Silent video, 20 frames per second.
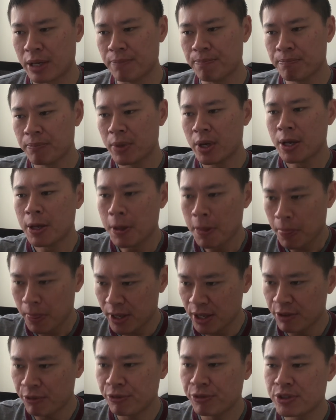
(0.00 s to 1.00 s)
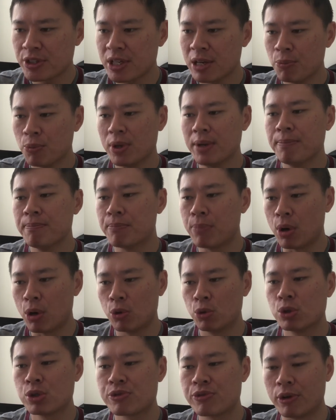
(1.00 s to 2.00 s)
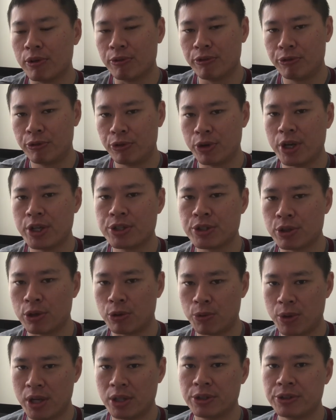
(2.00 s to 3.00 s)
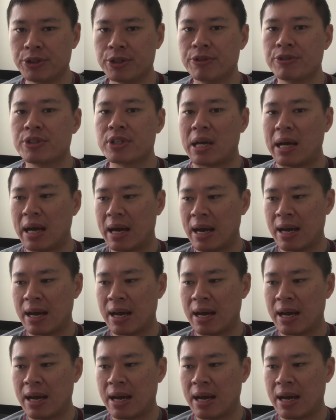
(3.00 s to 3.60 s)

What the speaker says: And if someone borrows from friends or relatives,